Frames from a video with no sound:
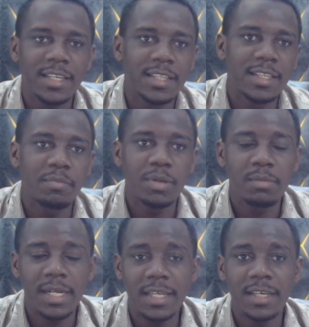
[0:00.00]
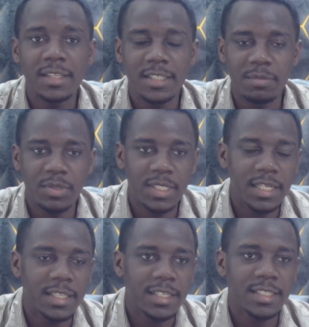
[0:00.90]
the Premier League and the Champions
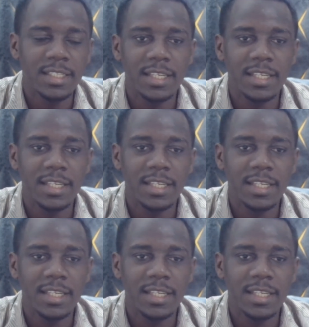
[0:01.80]
League, that